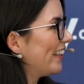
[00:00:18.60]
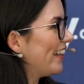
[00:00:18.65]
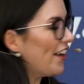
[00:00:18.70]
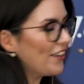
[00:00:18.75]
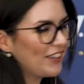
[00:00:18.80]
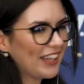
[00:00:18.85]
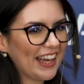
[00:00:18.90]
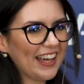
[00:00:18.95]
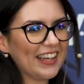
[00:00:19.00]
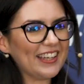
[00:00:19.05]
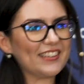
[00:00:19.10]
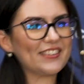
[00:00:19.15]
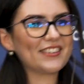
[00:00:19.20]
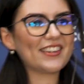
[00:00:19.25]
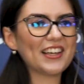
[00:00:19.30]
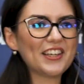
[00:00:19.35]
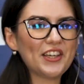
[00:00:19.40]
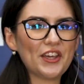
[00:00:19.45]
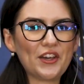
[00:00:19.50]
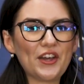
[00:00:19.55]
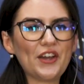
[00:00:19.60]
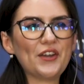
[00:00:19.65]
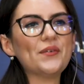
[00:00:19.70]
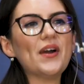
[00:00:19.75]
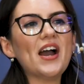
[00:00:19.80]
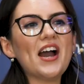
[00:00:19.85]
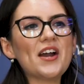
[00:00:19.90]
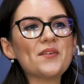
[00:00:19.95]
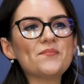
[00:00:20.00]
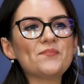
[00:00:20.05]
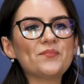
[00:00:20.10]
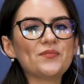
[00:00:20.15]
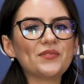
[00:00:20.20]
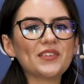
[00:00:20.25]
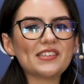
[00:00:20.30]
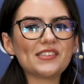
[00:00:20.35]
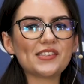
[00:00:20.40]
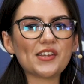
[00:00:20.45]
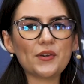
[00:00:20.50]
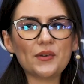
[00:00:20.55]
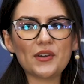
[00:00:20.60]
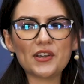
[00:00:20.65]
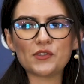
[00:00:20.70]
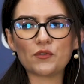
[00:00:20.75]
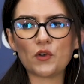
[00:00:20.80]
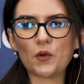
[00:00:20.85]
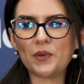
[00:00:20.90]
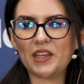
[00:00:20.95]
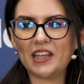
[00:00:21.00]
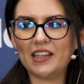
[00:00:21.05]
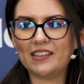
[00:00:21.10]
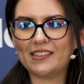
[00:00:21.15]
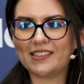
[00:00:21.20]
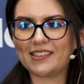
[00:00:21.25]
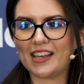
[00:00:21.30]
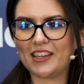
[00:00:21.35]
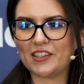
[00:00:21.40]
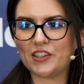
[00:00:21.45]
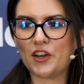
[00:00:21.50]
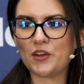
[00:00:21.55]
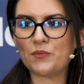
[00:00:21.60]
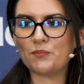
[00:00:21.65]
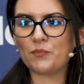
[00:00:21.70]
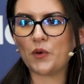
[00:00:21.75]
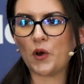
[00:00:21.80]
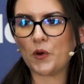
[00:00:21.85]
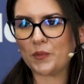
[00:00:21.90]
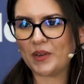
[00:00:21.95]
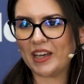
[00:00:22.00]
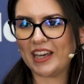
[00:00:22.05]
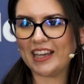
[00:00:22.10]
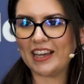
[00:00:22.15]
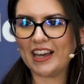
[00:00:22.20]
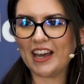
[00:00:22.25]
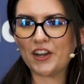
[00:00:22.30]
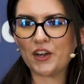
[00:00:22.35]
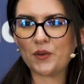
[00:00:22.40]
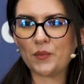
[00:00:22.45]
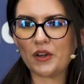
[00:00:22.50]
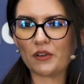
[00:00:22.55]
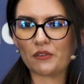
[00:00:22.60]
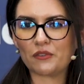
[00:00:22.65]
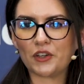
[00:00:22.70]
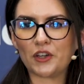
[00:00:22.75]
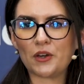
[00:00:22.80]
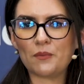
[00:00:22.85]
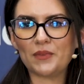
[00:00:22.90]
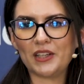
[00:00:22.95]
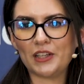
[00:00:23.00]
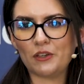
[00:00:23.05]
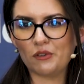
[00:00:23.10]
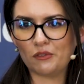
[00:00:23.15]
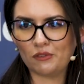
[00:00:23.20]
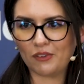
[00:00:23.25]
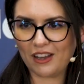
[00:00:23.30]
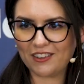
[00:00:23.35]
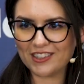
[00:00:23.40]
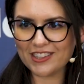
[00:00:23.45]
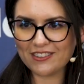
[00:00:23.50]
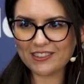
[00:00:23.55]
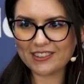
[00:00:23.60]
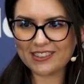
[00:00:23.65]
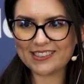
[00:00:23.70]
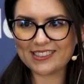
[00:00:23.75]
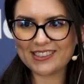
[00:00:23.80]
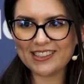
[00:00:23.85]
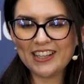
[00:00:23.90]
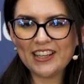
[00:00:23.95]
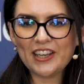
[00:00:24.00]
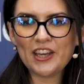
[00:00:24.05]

Okay, thank you. So as Robbie said, I'm Poppy and I work for a company called Flydocs.